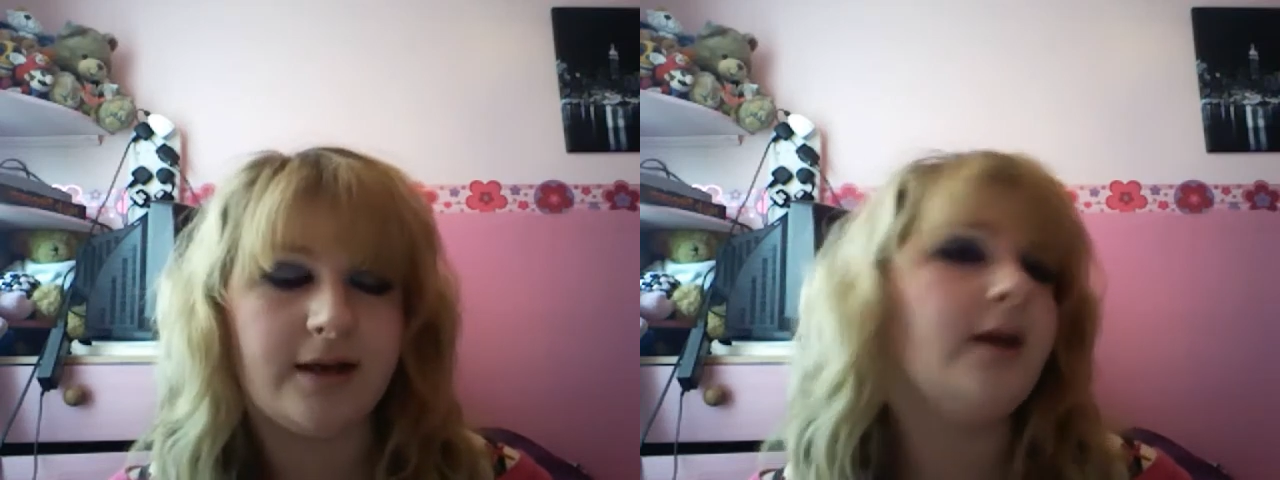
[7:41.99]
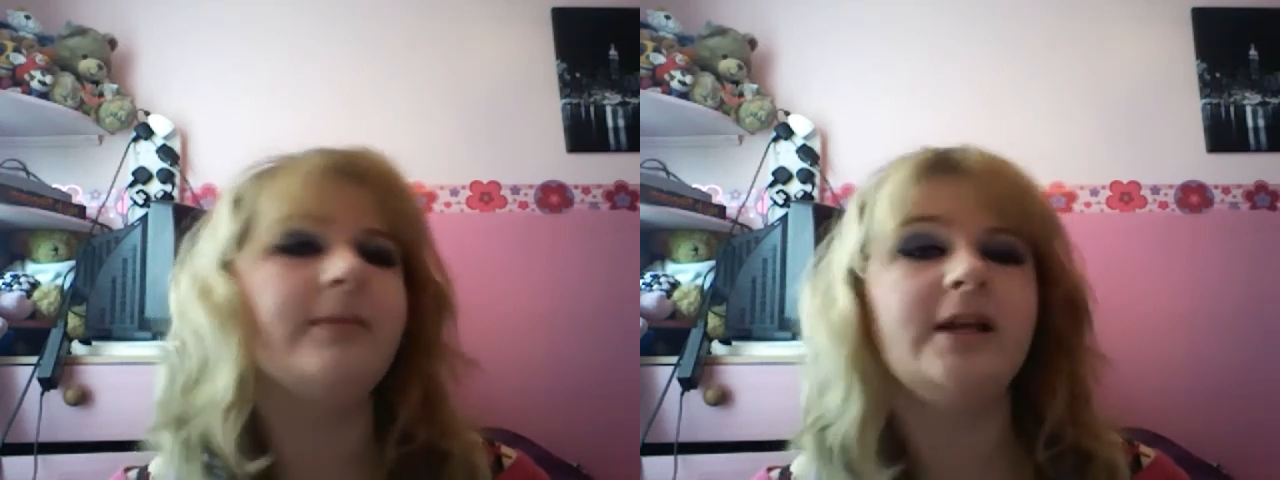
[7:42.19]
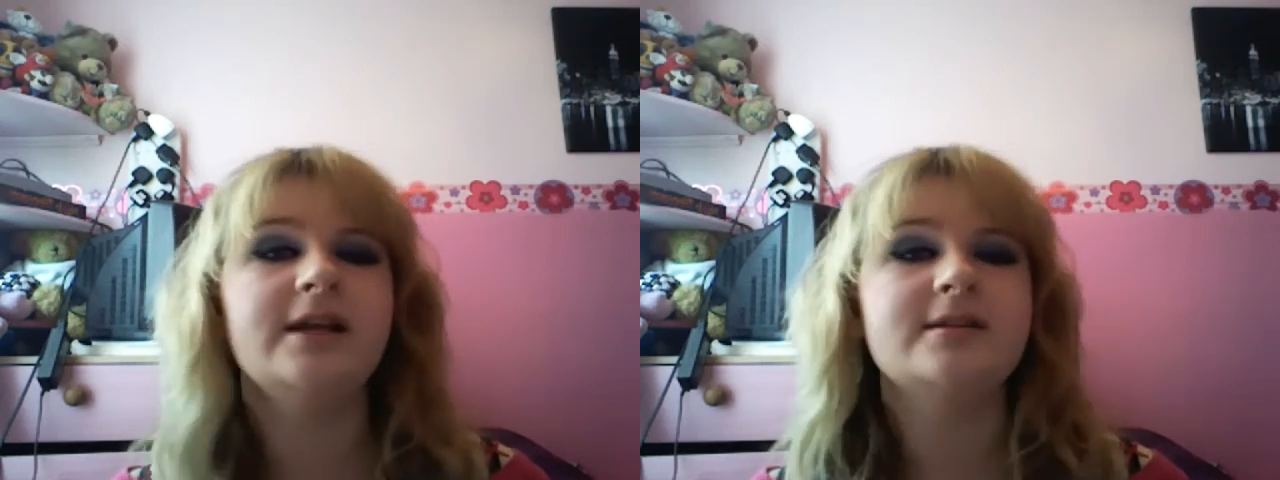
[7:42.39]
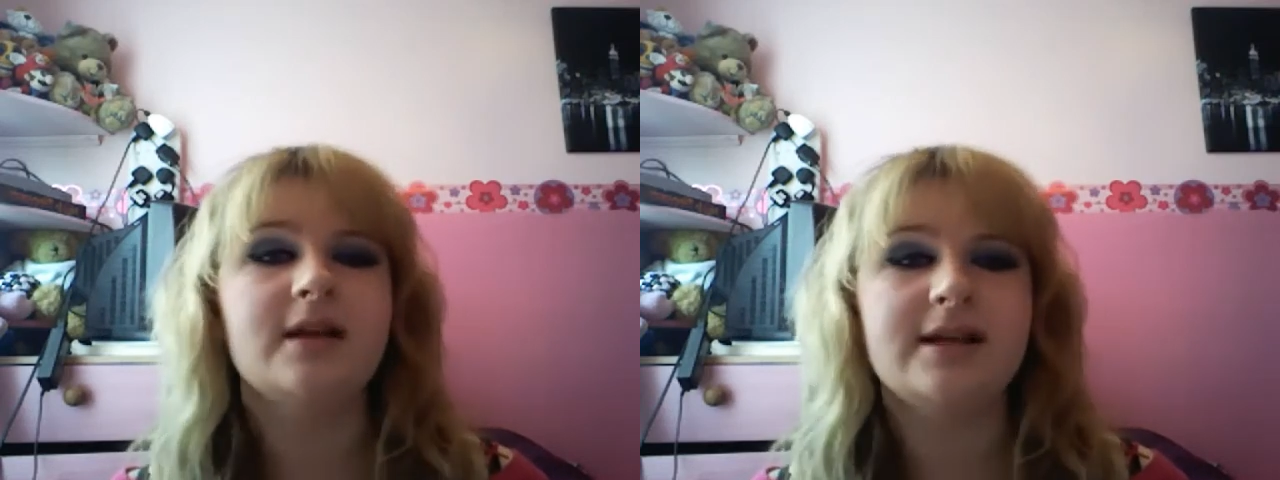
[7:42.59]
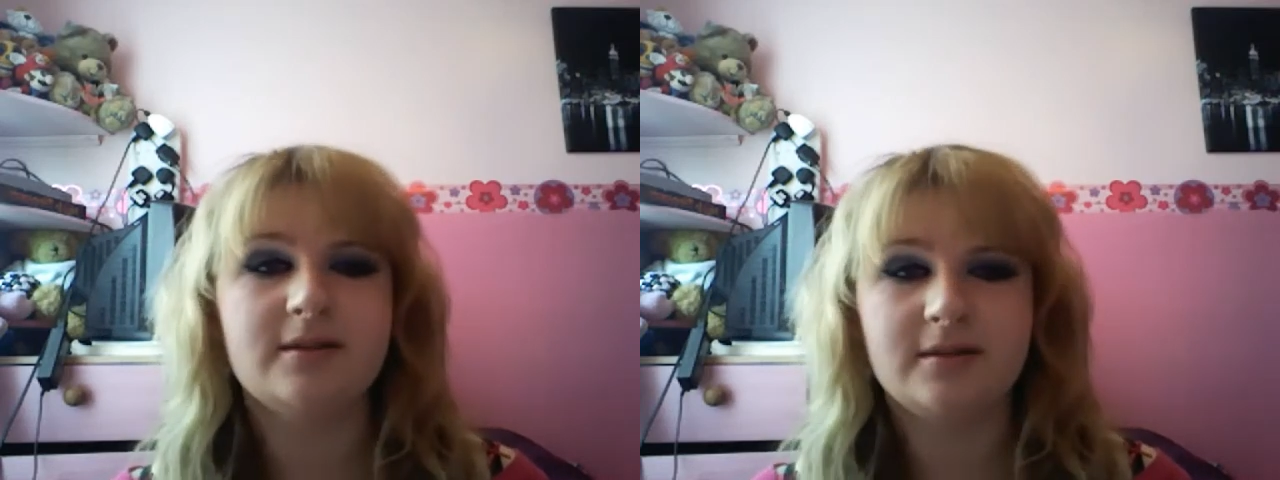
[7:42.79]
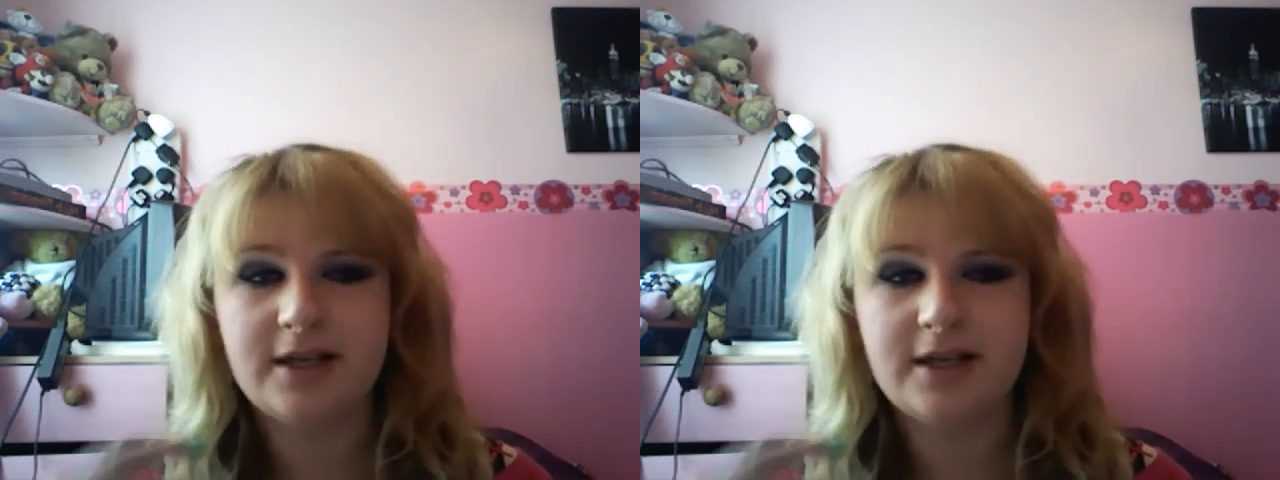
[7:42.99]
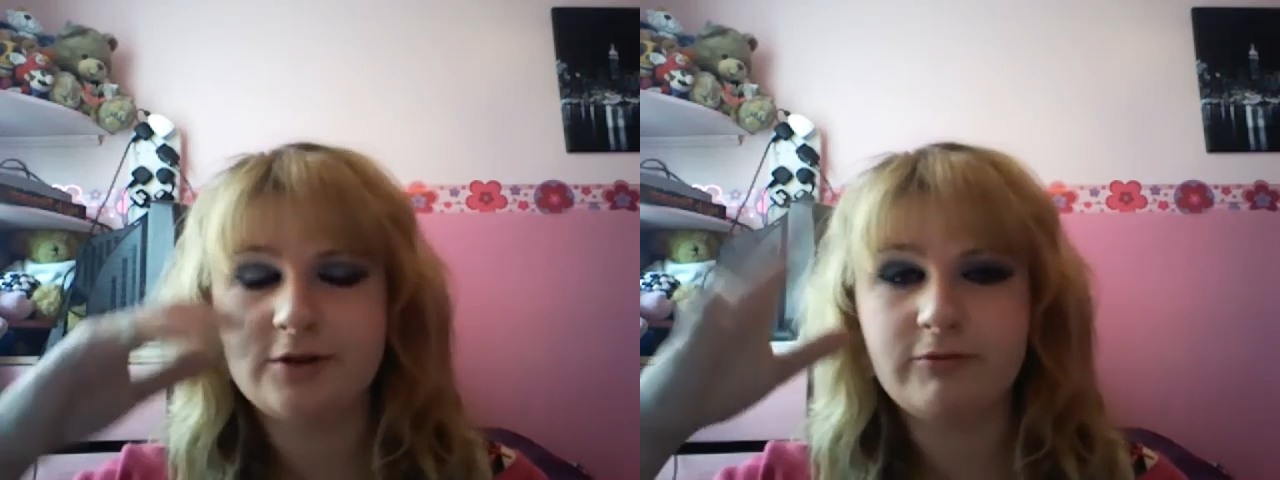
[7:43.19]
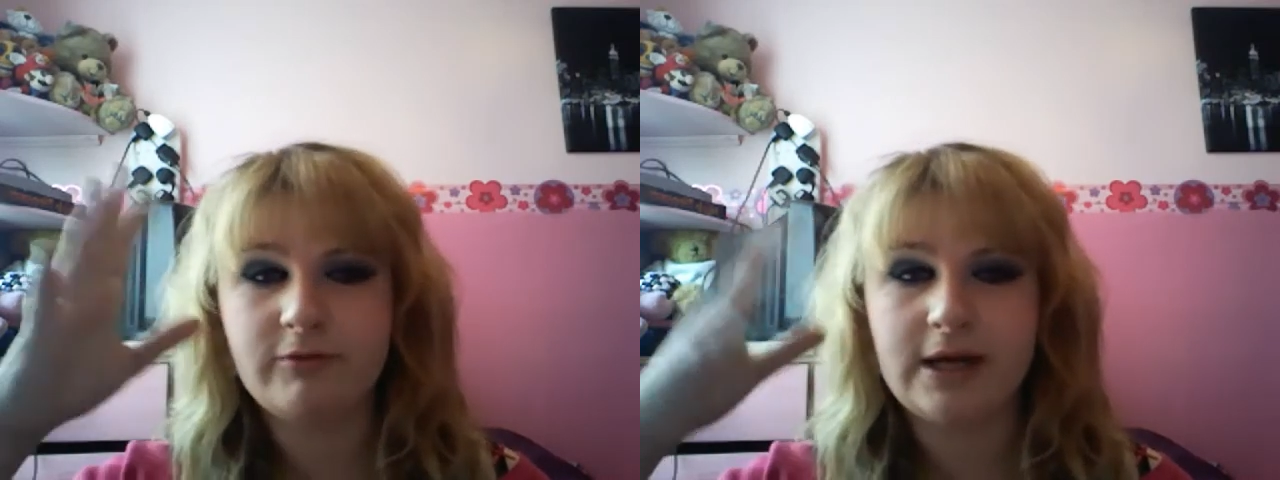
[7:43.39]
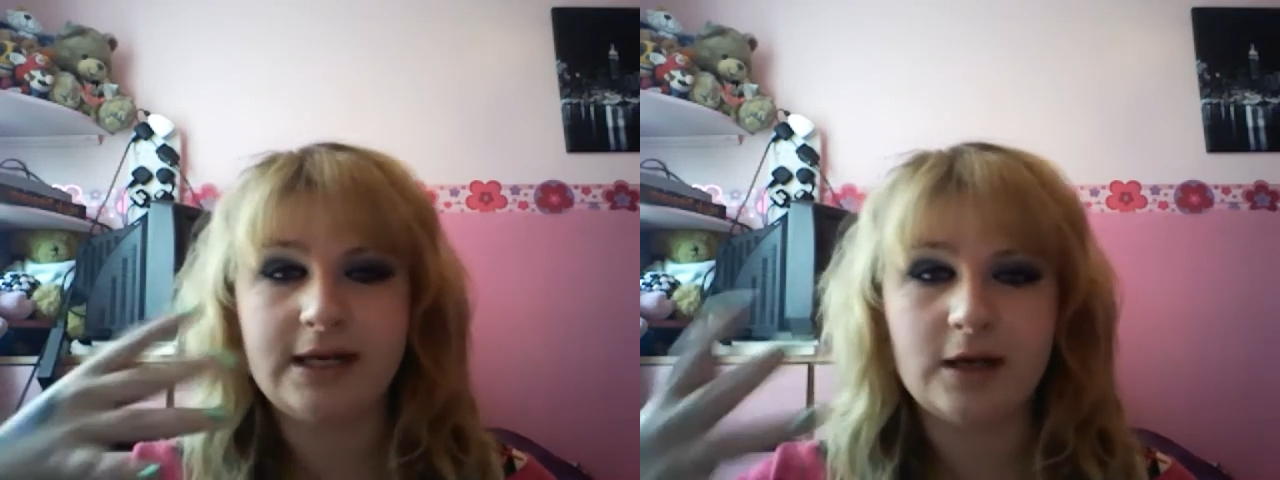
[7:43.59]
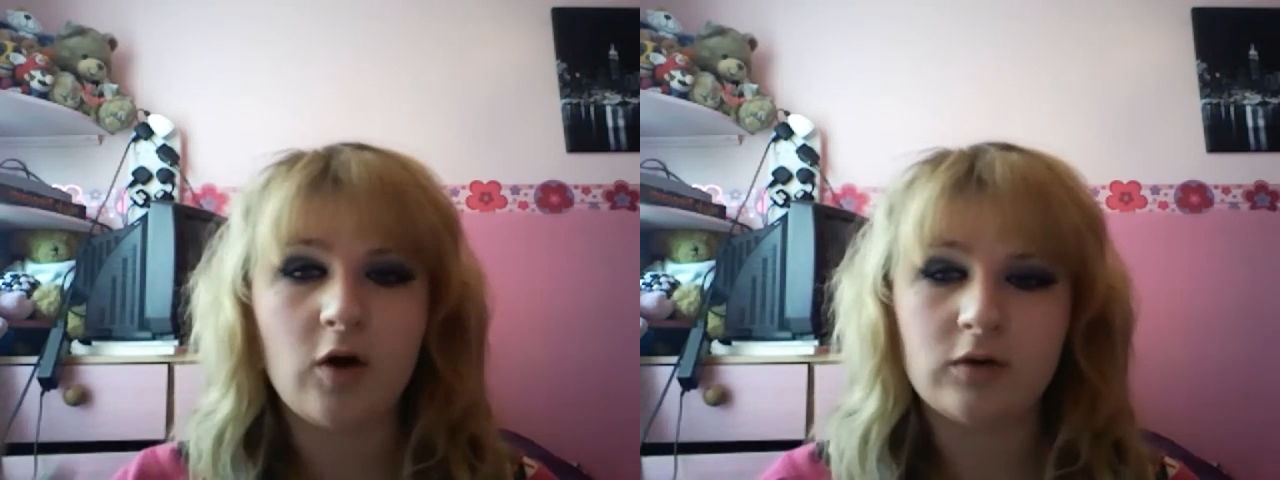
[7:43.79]
Like, I mean, it gives you really
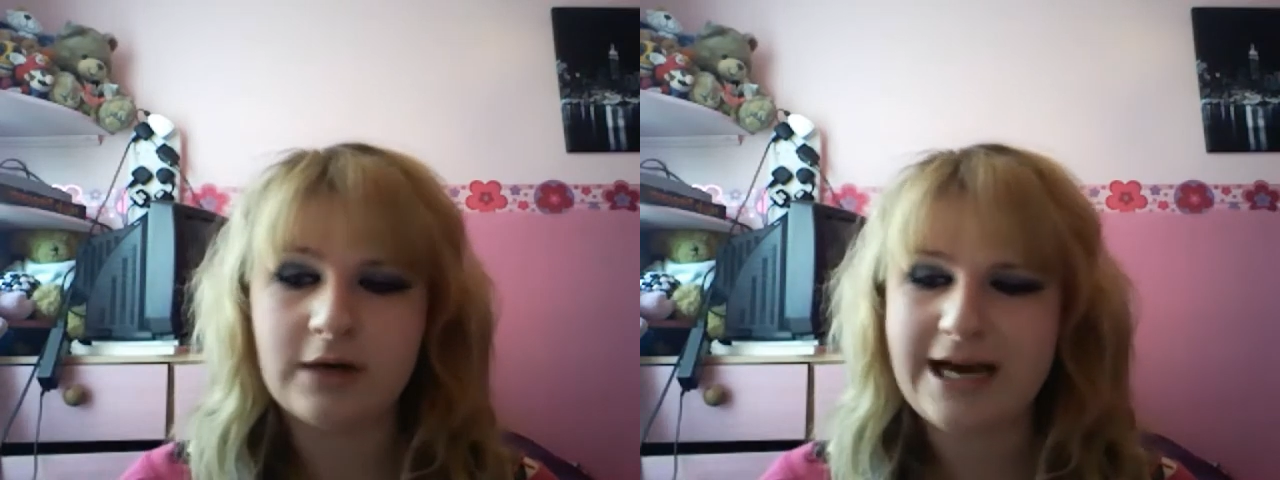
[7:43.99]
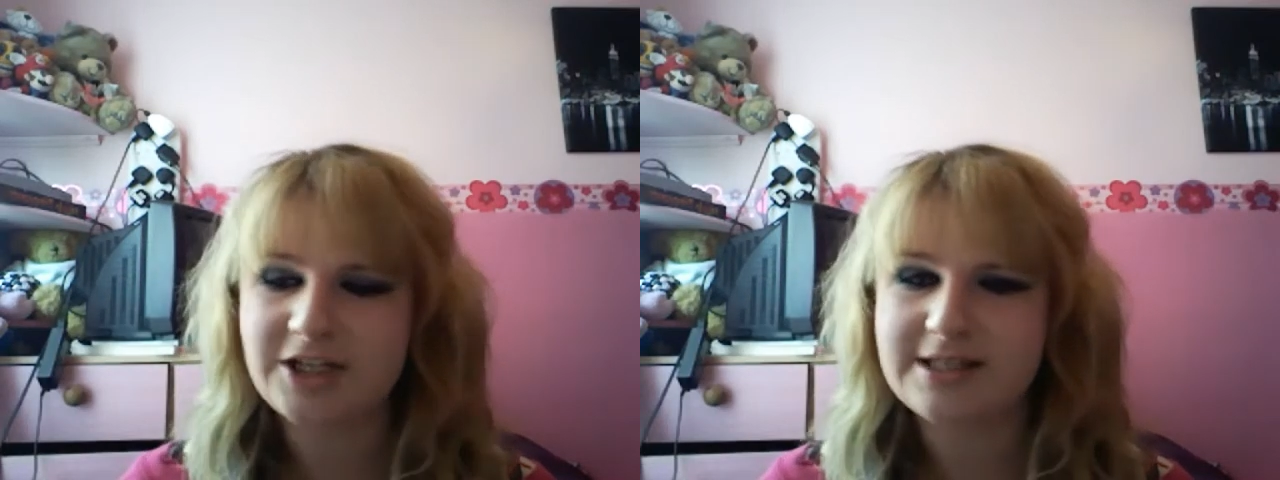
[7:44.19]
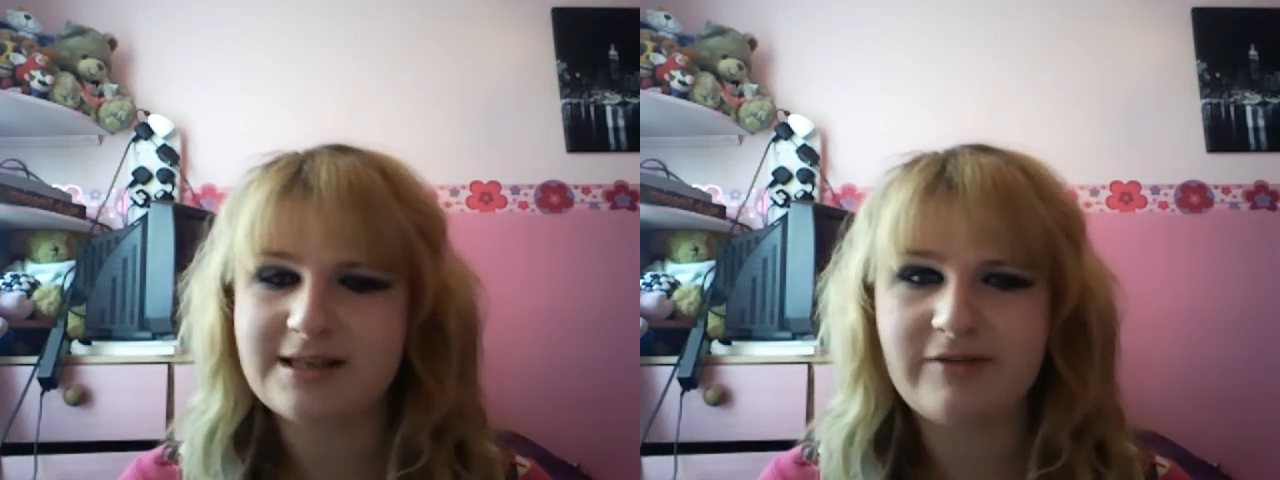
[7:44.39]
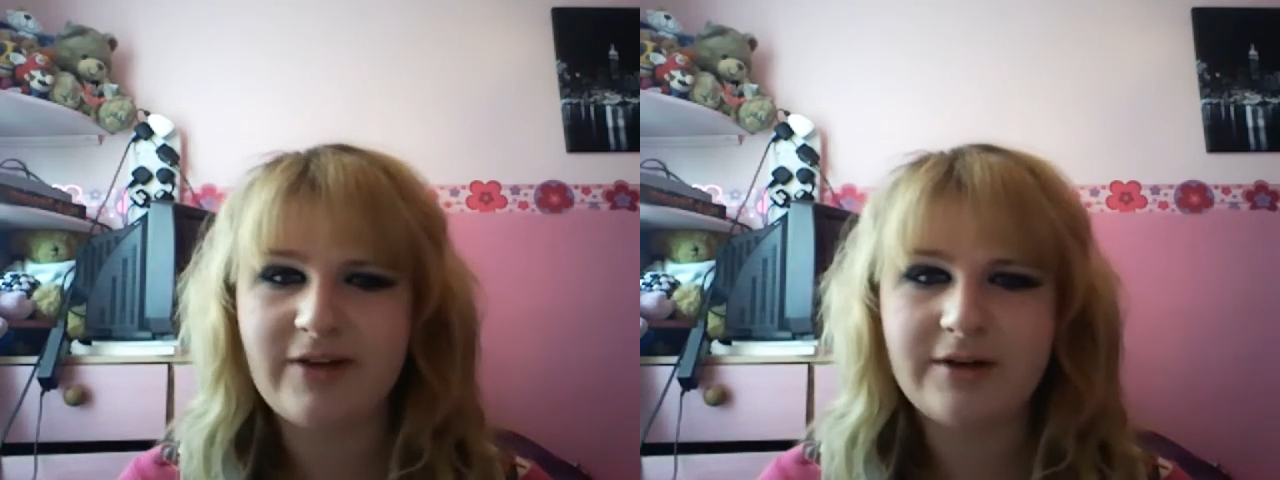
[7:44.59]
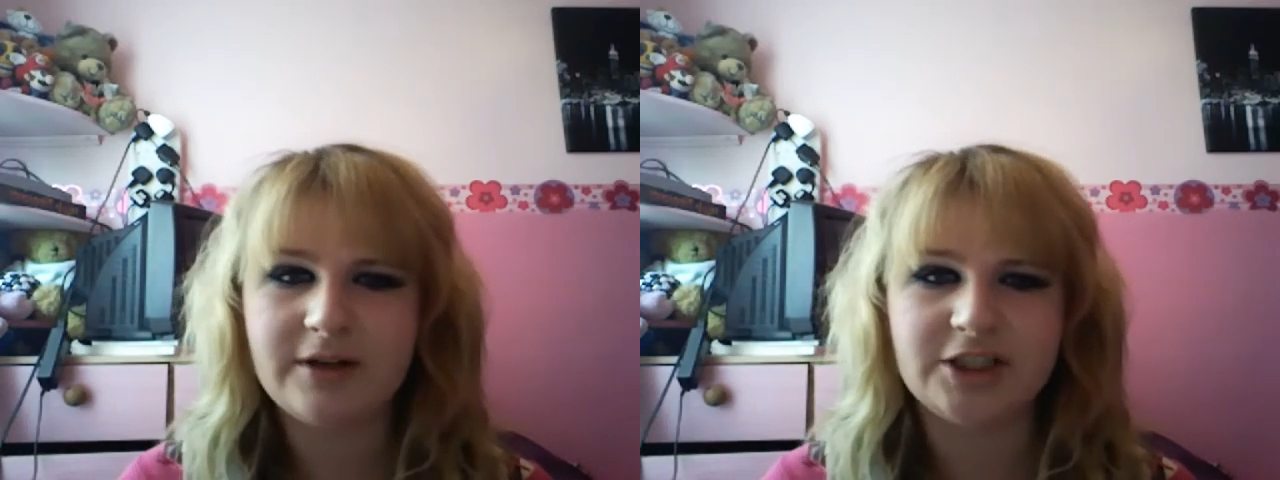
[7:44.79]
long lashes, I found.